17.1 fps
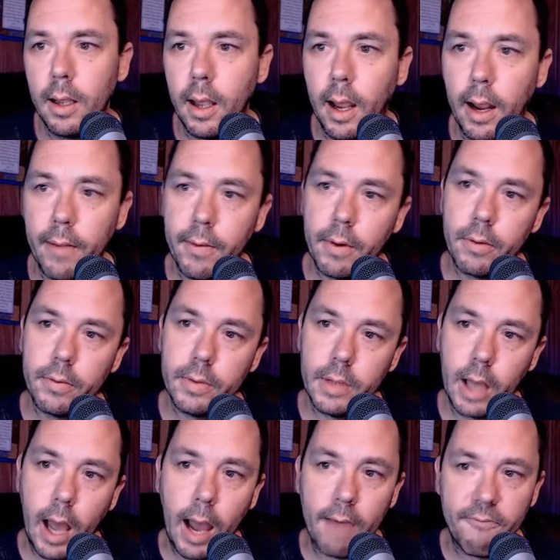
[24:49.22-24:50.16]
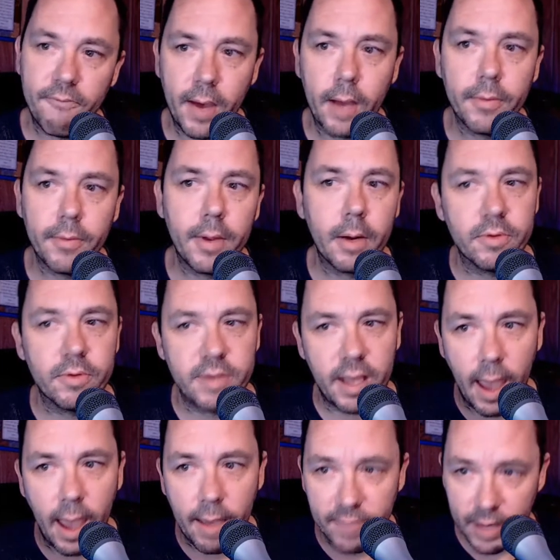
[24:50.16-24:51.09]
And I found that it was
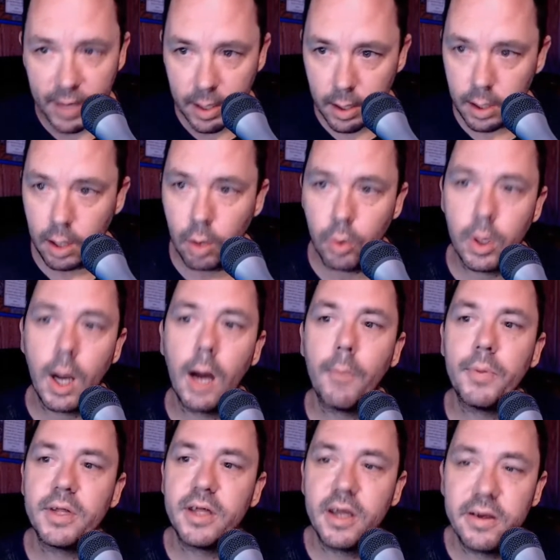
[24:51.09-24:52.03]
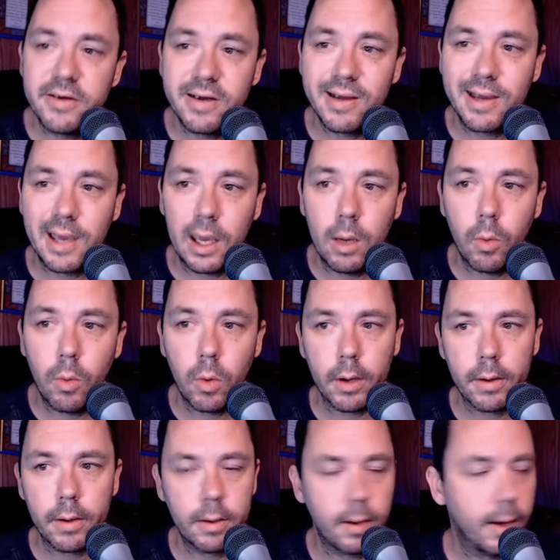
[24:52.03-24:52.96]
a very low competition
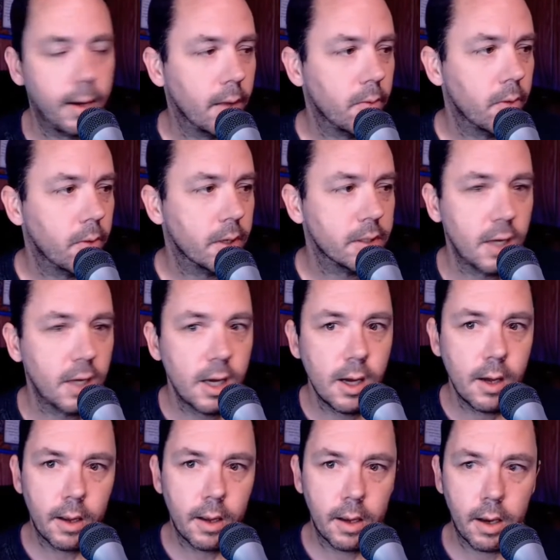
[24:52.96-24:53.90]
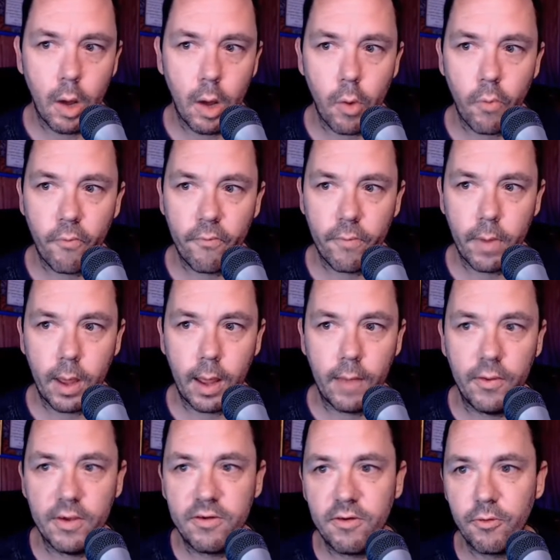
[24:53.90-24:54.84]
keyword. In other words, and
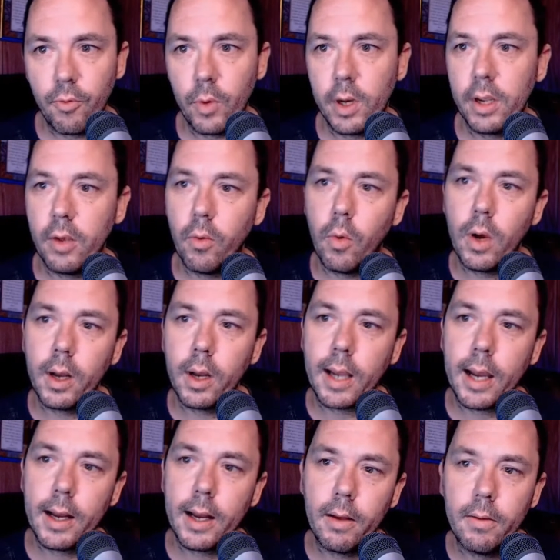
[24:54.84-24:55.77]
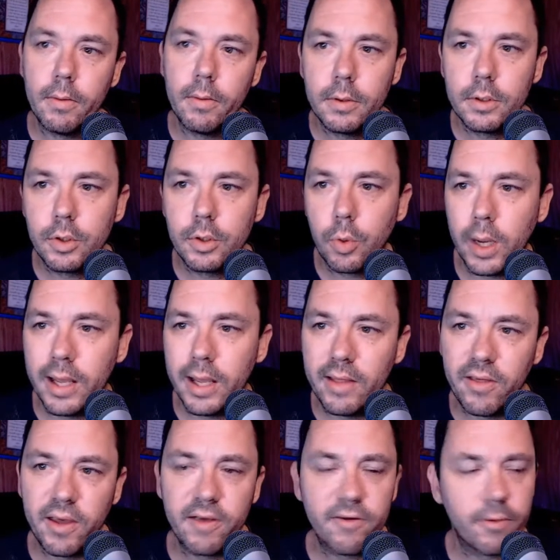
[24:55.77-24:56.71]
this is where you want to kind of tweak
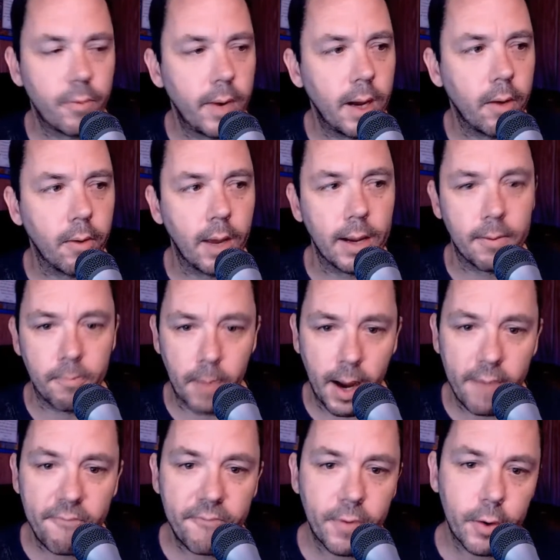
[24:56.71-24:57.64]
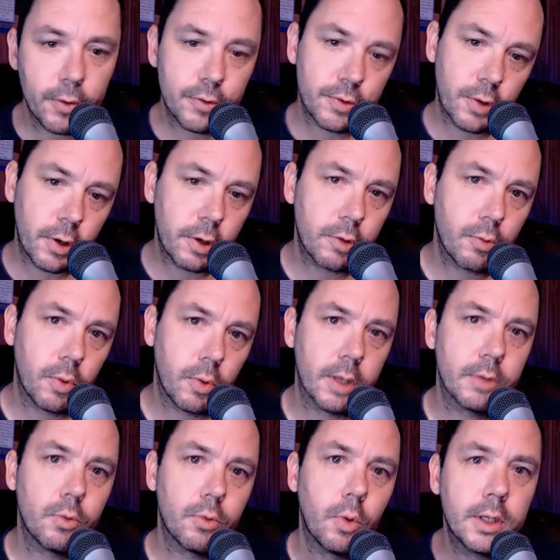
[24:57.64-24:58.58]
things around. Like my first search
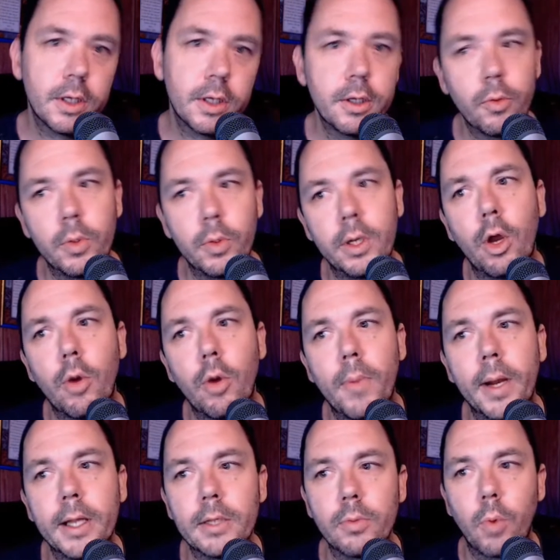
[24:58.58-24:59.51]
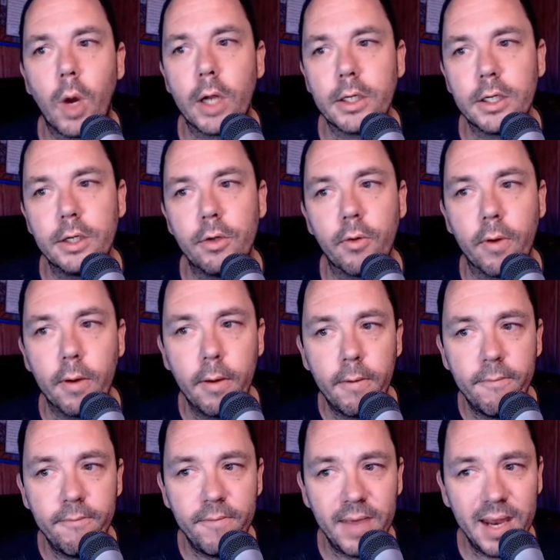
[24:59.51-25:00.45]
was what to do when nobody's watching your
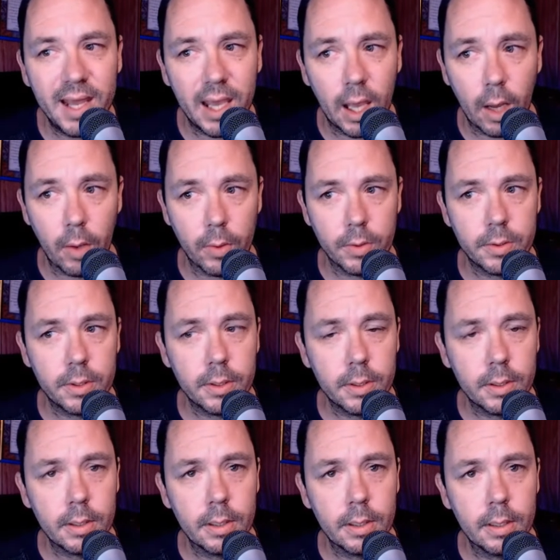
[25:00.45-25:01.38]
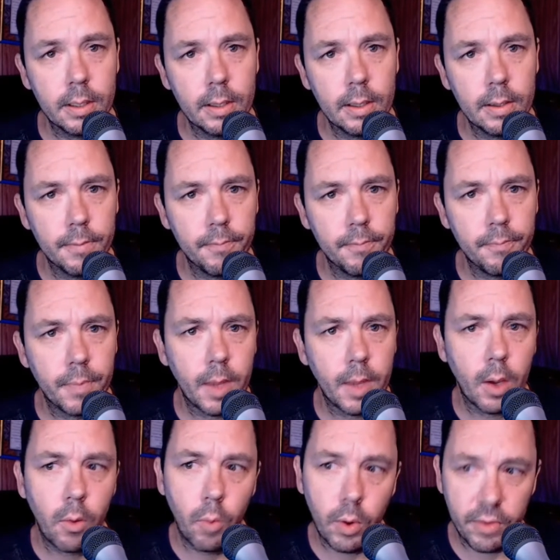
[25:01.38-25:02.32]
videos.
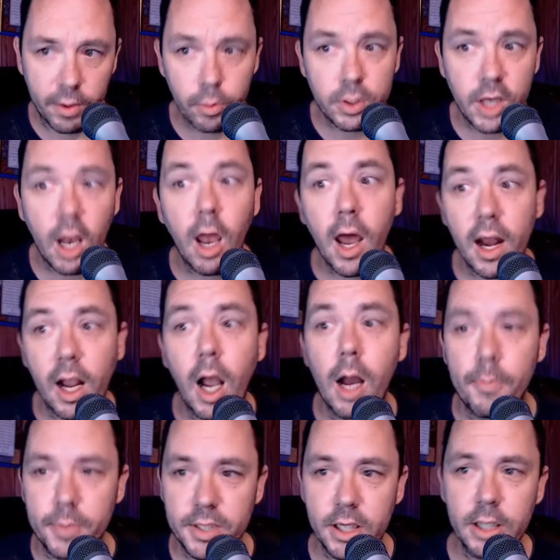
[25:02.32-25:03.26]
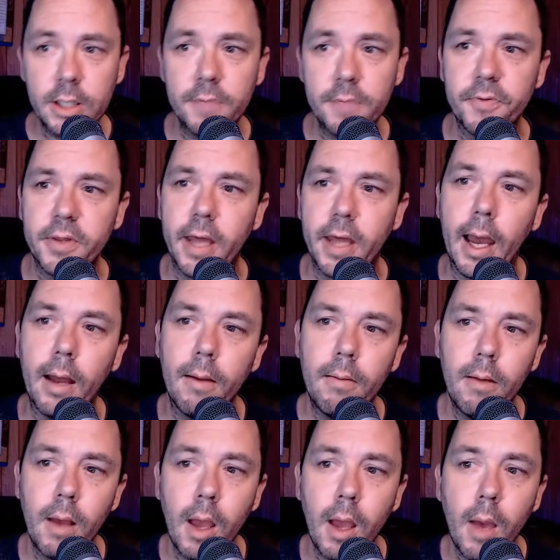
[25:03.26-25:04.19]
Well, there was a lot of competition for that.
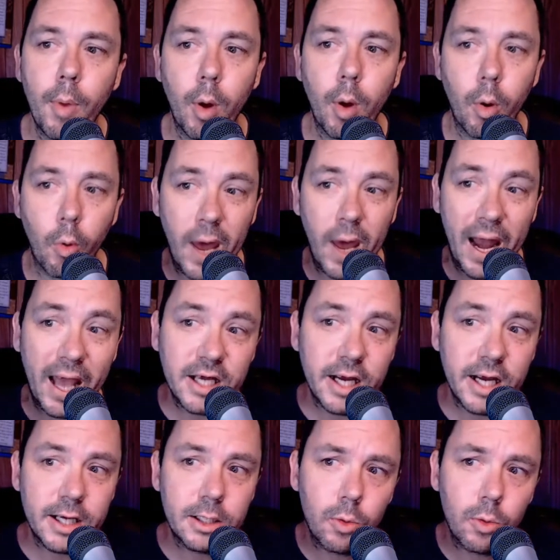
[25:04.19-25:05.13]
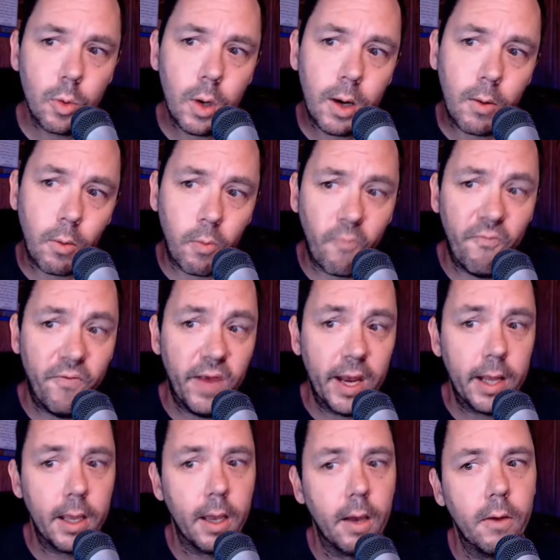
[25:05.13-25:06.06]
But when I changed the word
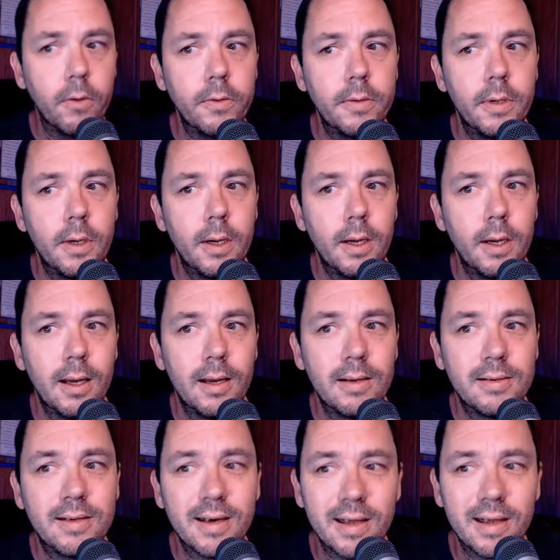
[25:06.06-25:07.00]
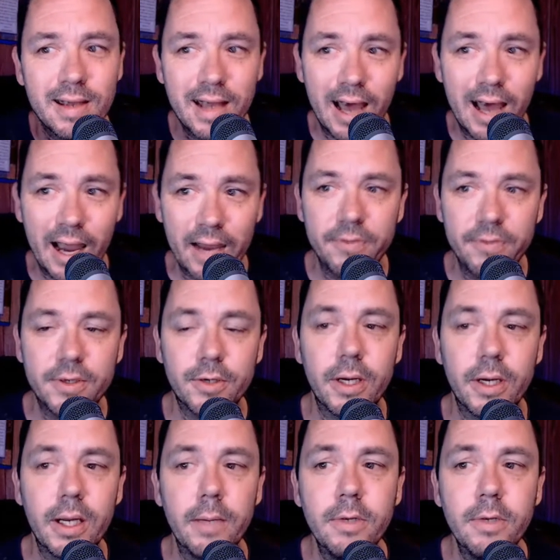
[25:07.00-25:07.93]
videos to live
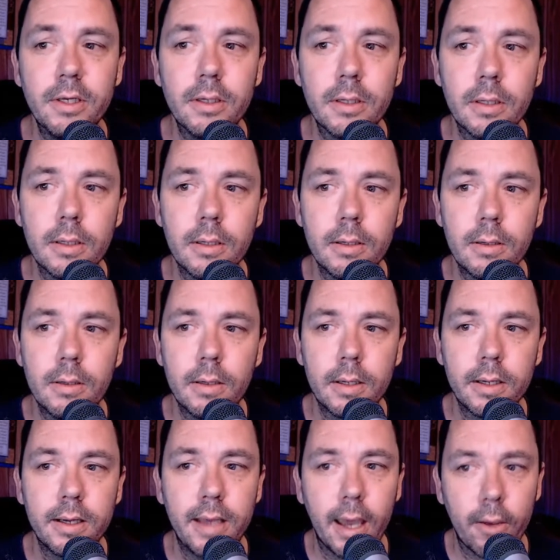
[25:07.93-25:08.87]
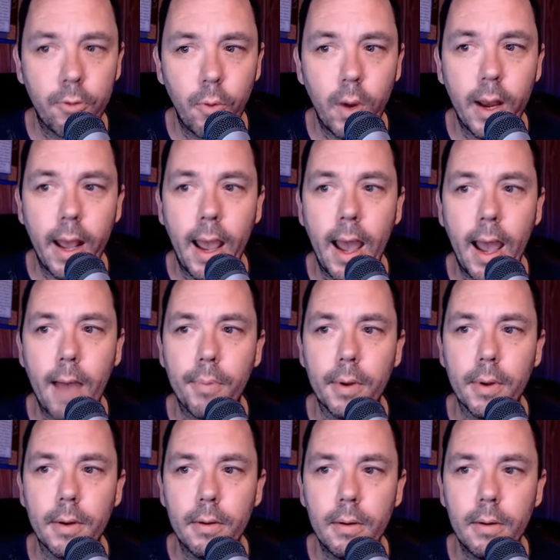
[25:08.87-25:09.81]
streams, guess what
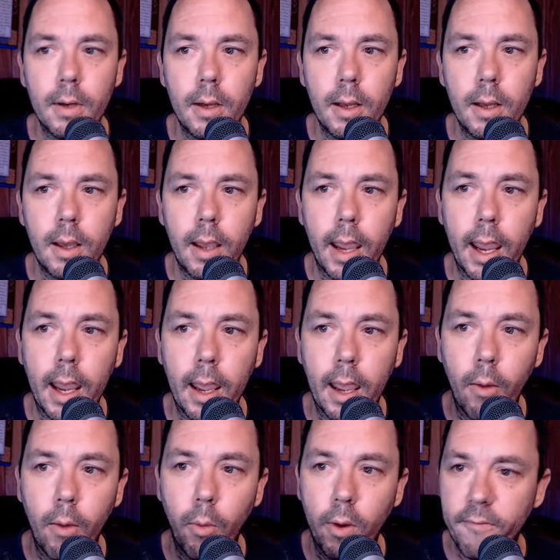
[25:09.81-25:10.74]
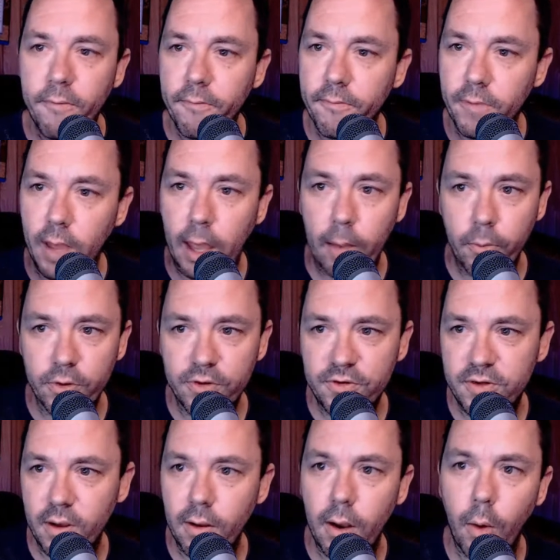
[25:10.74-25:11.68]
happened? It was
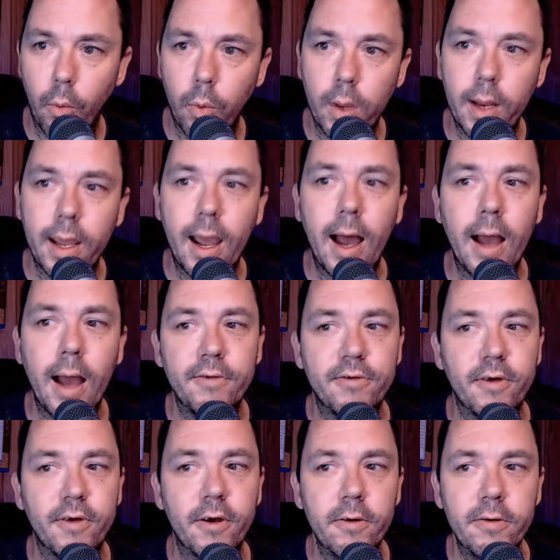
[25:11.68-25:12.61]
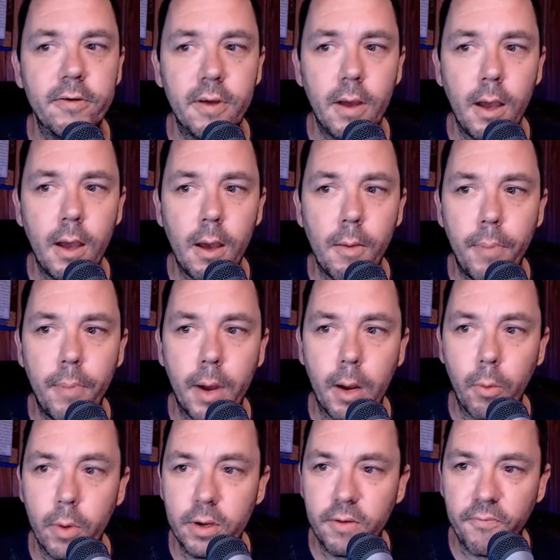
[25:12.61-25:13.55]
still a really high search, but it
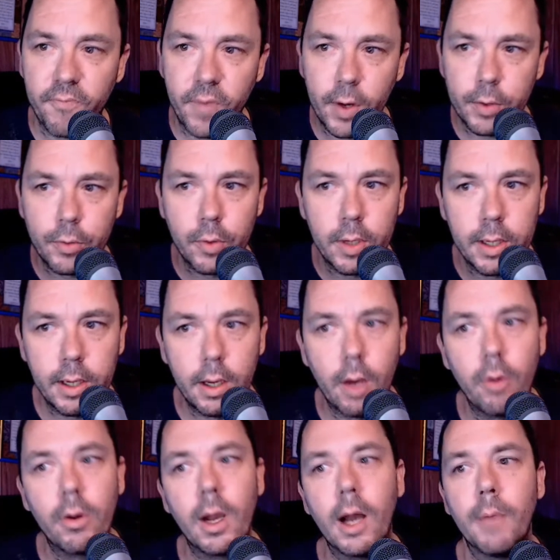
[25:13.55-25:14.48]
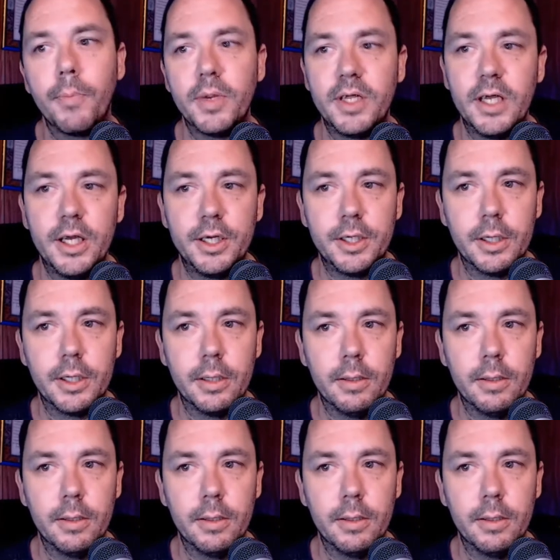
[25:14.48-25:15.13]
went to virtually no competition.